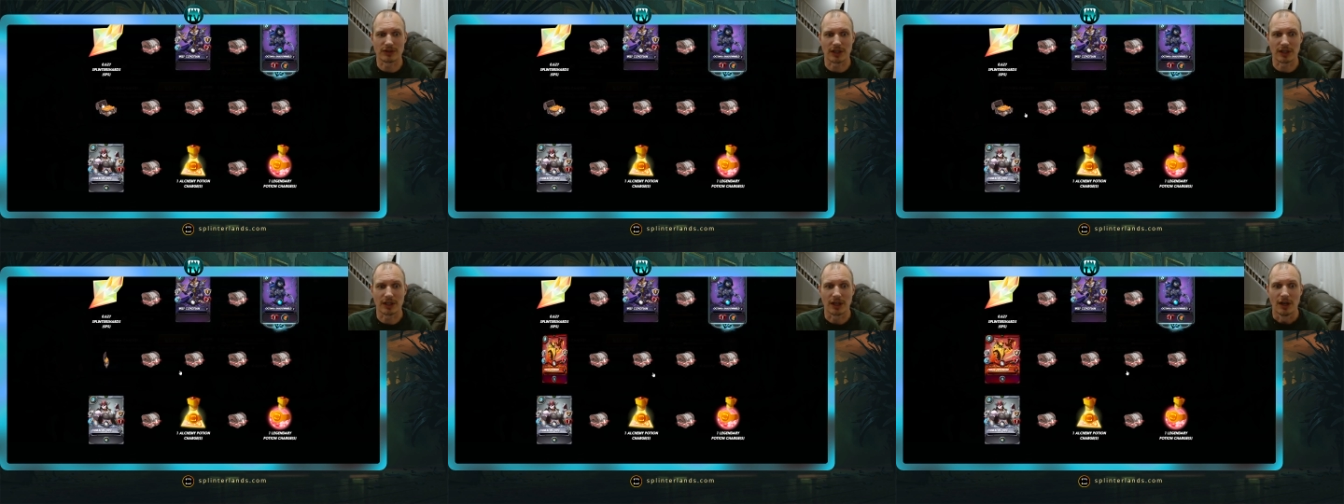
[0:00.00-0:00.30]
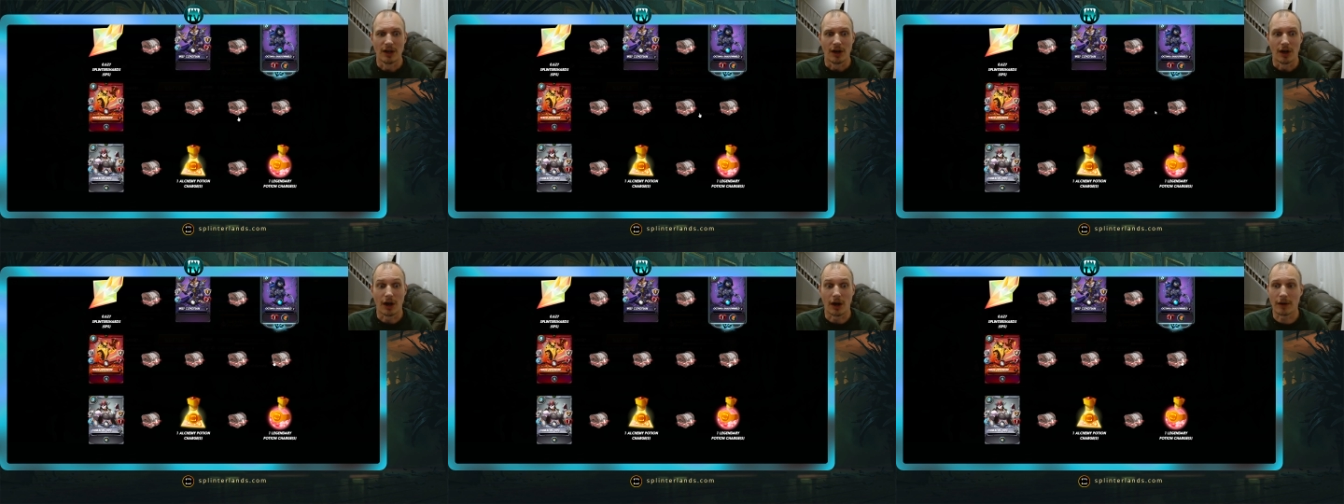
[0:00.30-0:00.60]
Like,
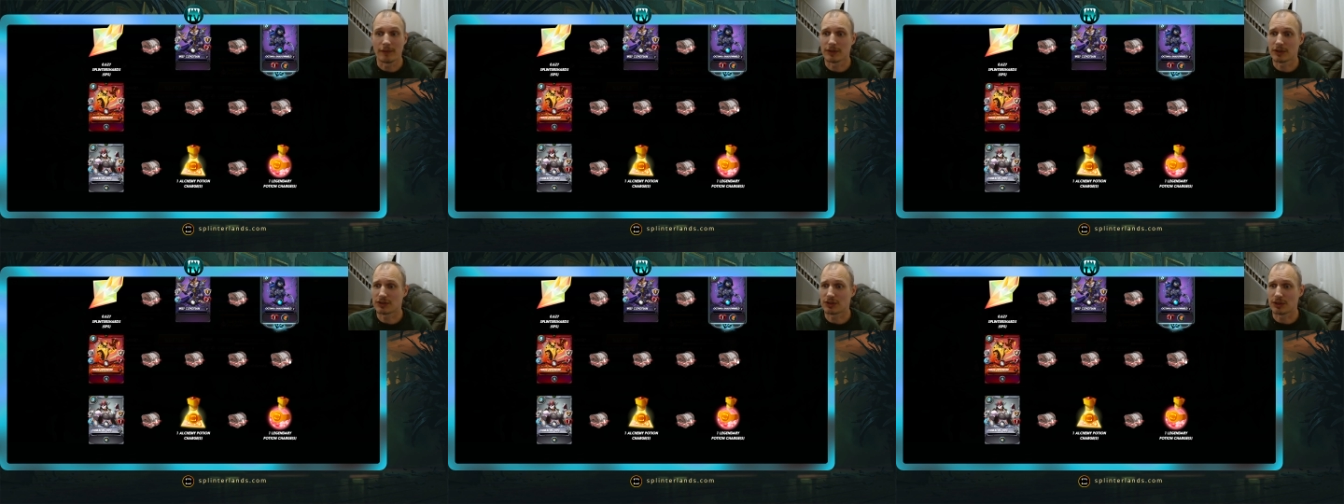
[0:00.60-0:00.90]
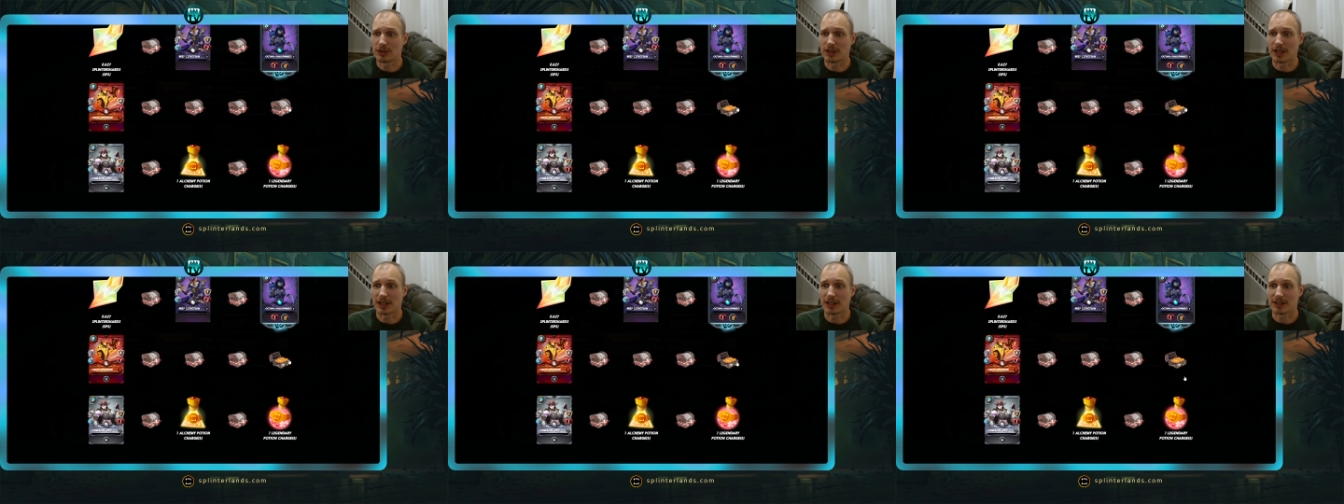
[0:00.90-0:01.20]
Obviously,
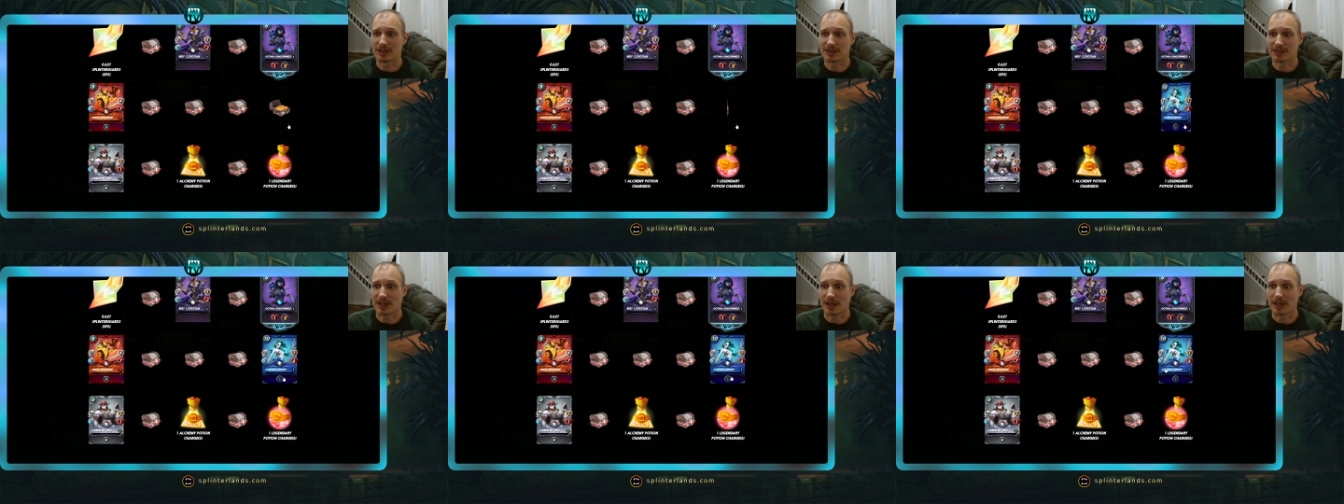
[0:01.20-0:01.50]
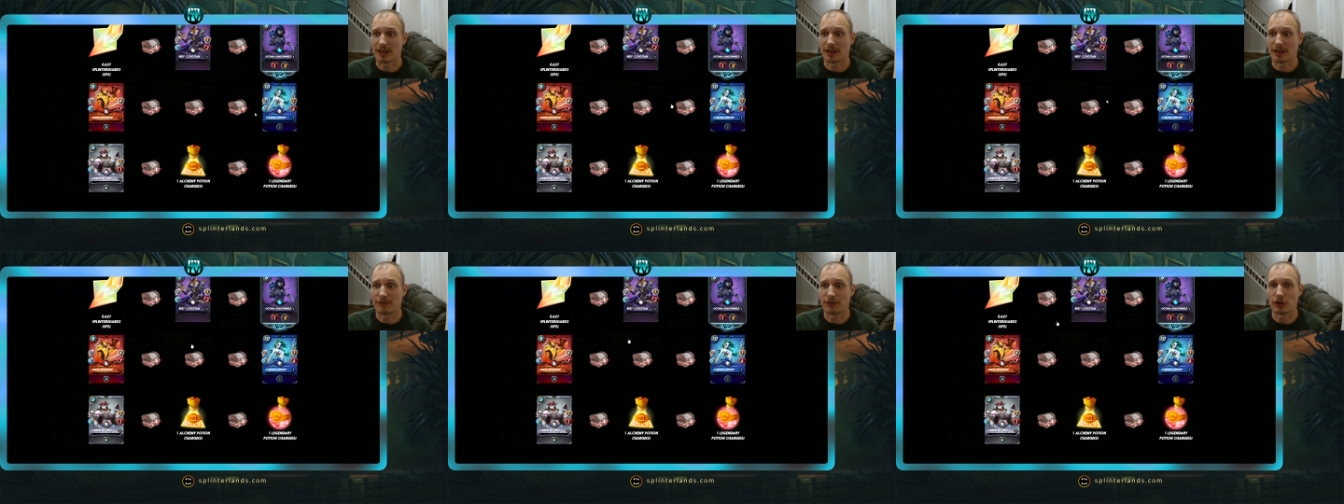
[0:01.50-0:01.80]
you get
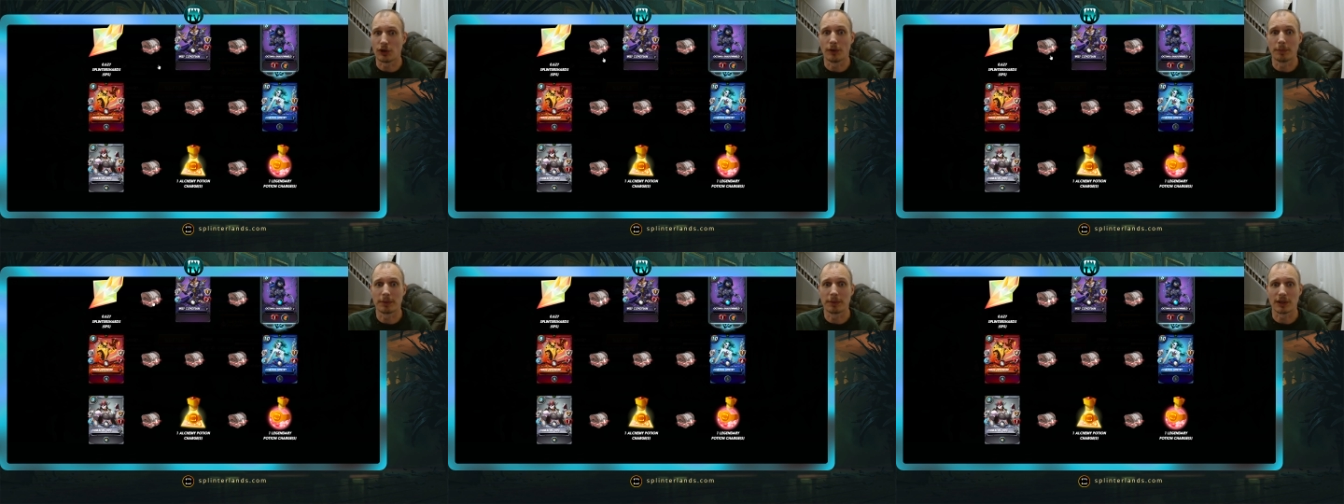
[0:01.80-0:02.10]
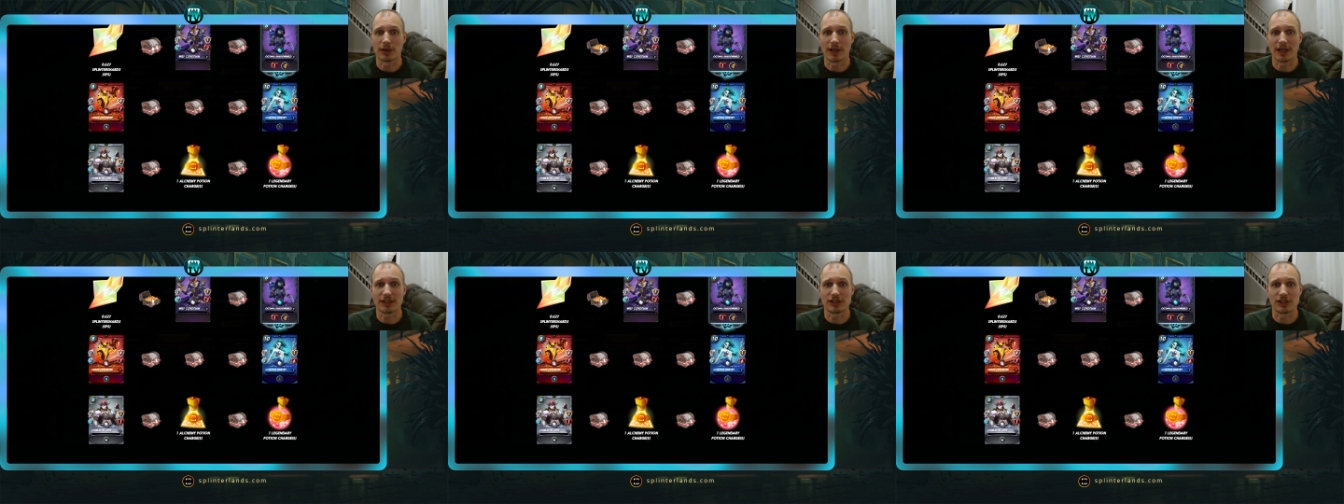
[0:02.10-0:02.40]
excited if you open a
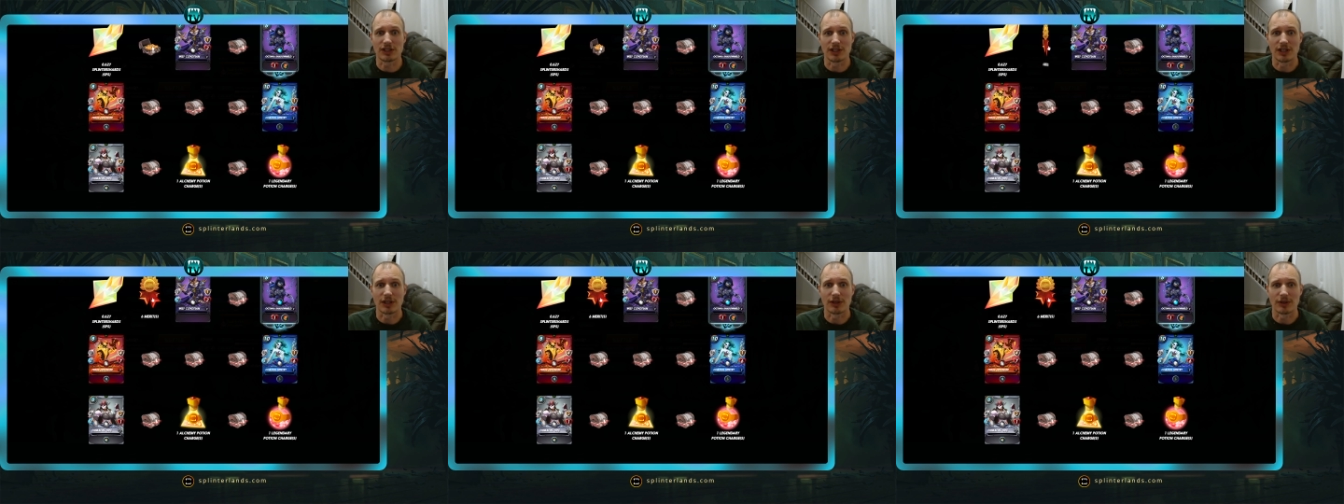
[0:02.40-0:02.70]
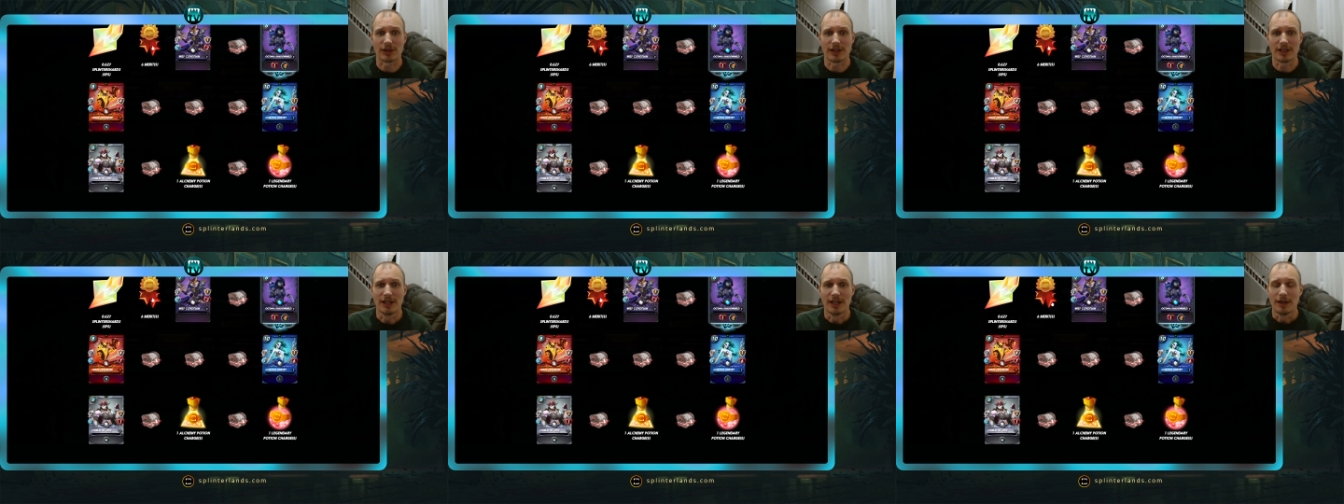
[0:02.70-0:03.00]

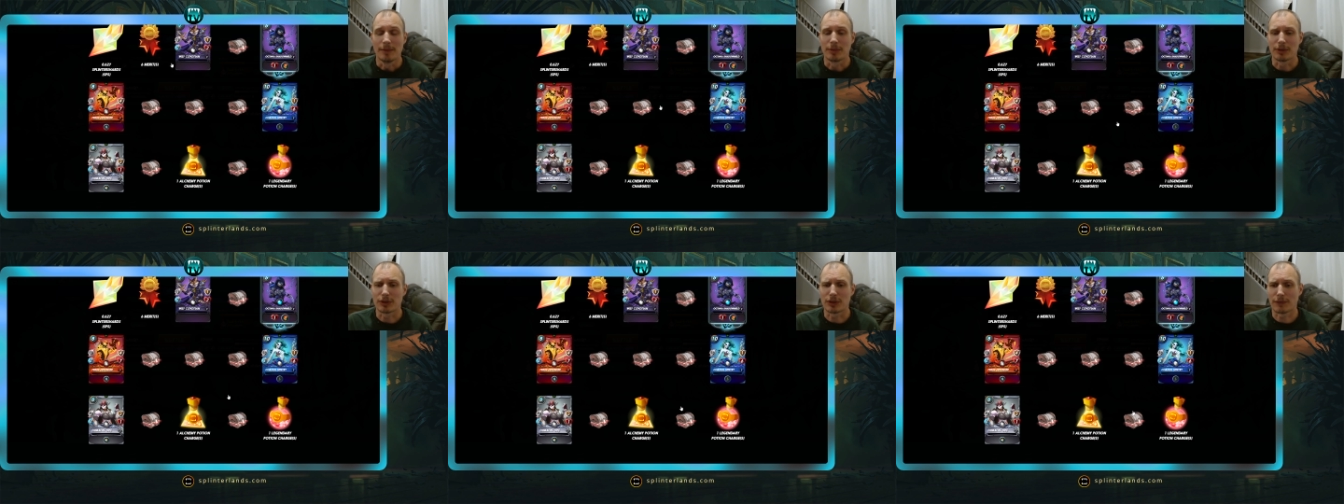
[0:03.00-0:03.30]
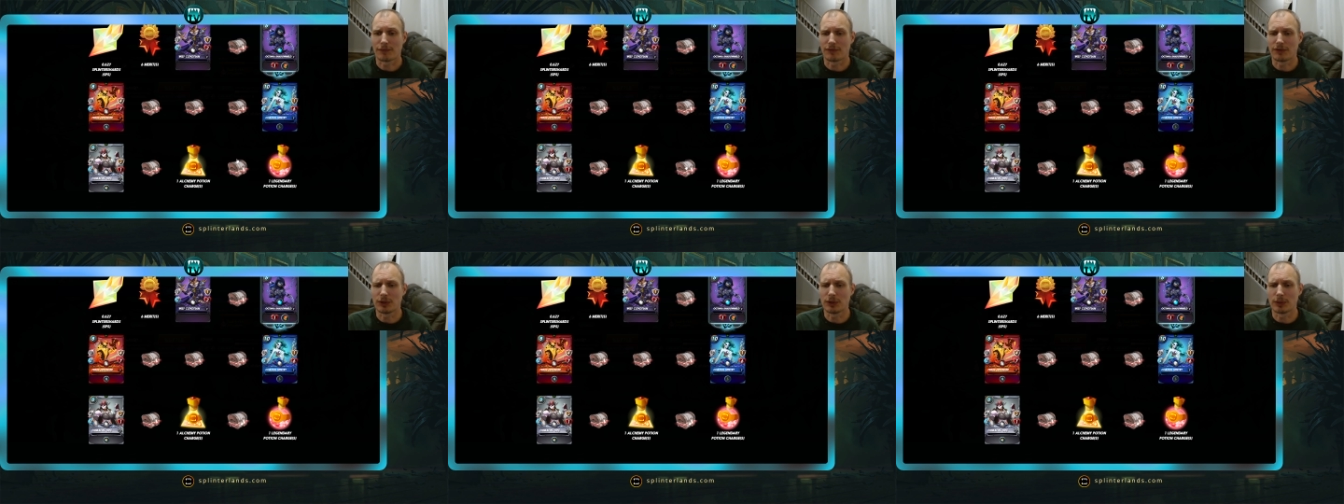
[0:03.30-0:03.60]
legendary, but they're
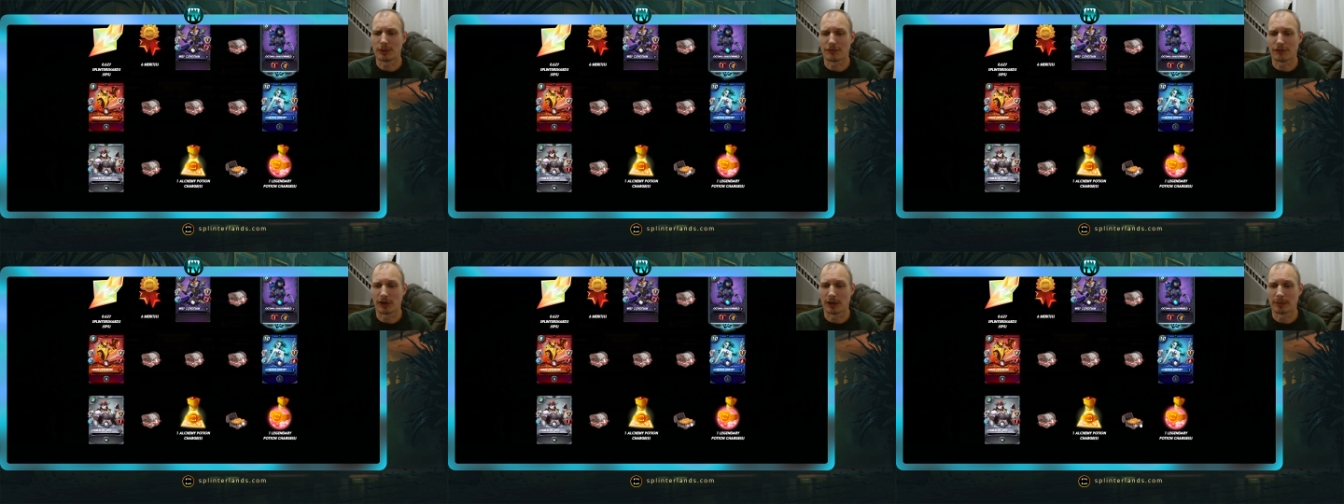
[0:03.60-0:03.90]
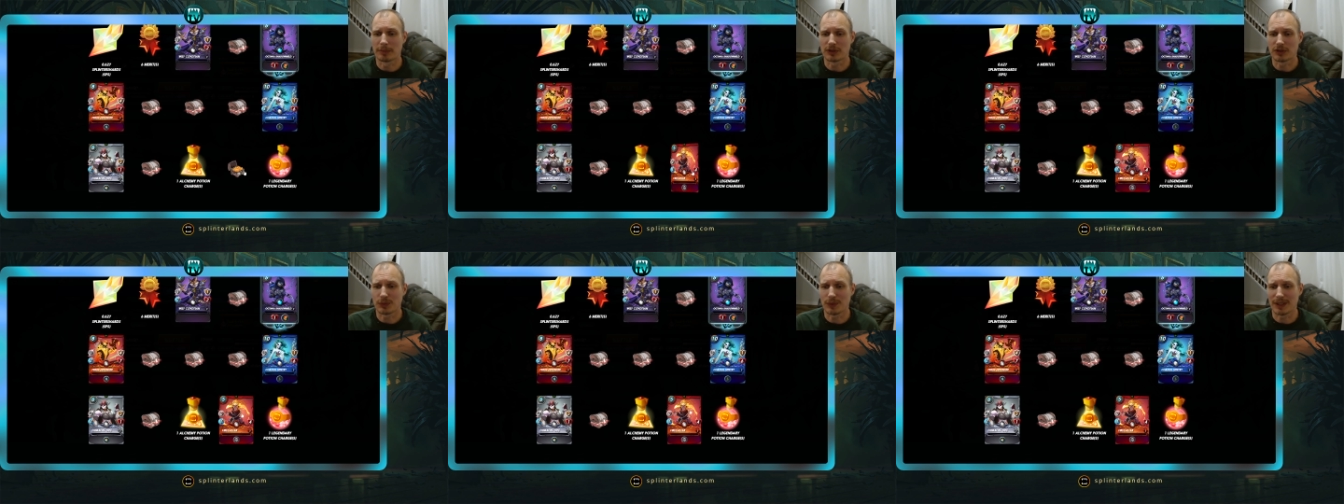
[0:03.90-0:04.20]
few and far
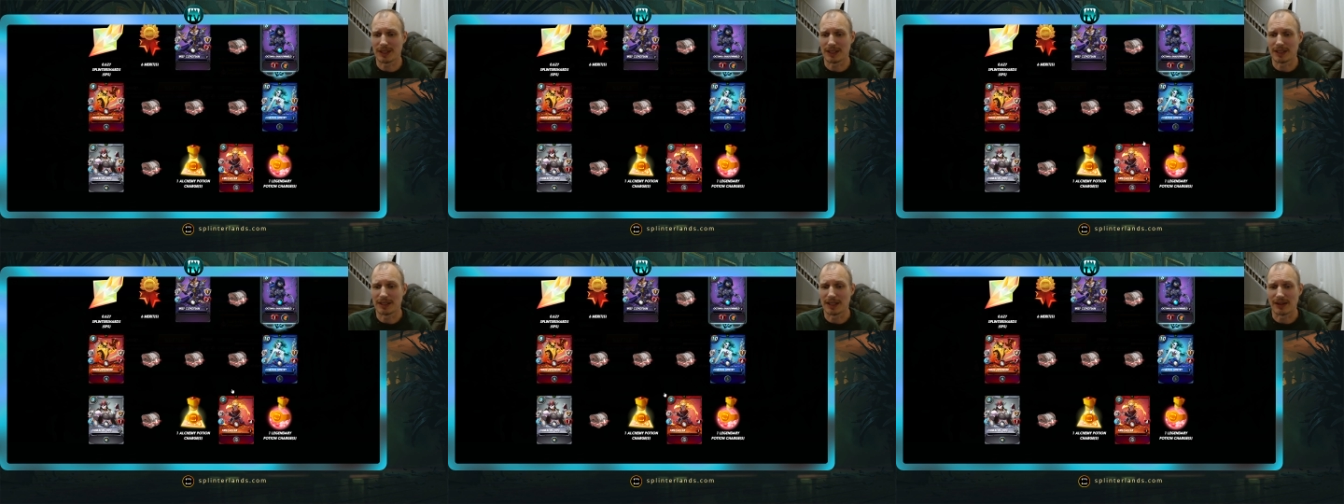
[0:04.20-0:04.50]
between.